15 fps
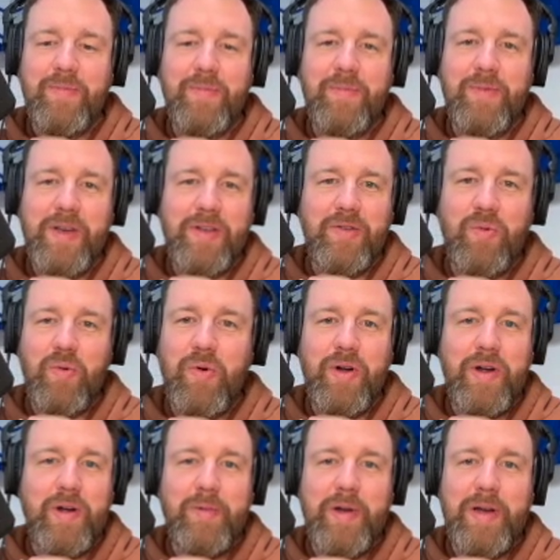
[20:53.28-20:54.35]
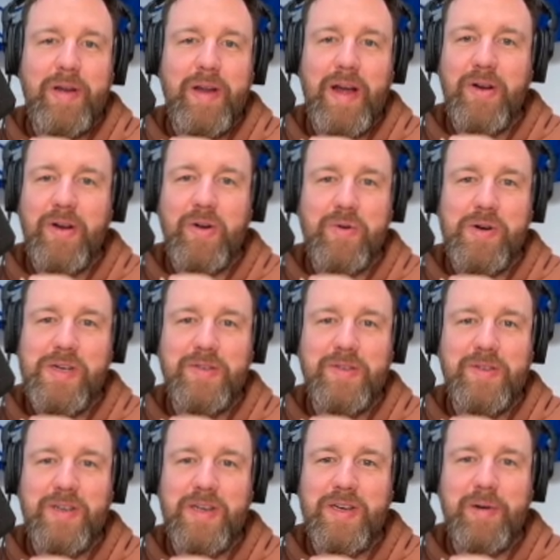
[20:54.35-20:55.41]
He's a warrior, man. I don't know what else to
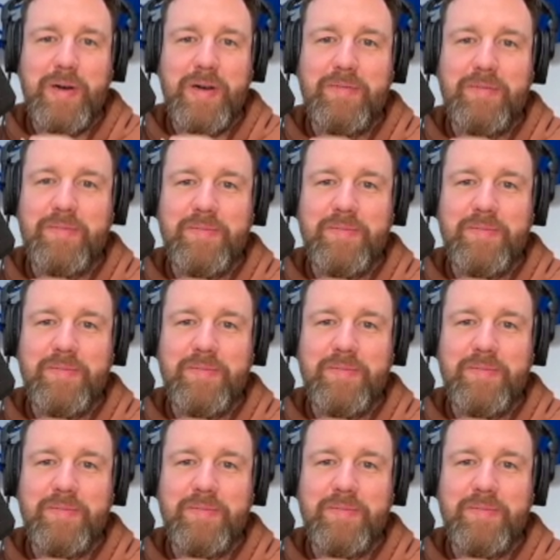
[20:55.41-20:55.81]
say about him.